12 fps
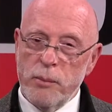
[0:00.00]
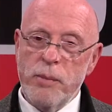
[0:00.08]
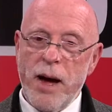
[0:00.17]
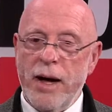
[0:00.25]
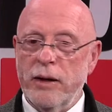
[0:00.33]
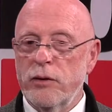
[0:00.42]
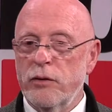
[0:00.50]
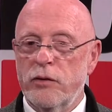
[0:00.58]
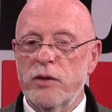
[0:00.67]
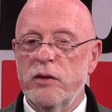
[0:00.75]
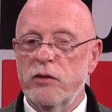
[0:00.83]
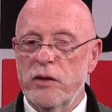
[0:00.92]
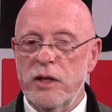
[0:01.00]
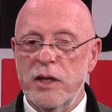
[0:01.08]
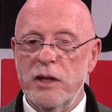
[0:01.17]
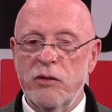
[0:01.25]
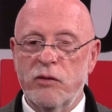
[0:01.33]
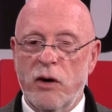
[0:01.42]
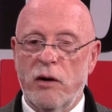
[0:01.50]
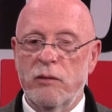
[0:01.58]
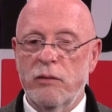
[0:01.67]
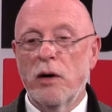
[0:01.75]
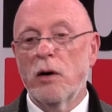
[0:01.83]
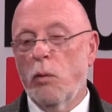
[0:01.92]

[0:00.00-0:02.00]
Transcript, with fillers: balance these needs of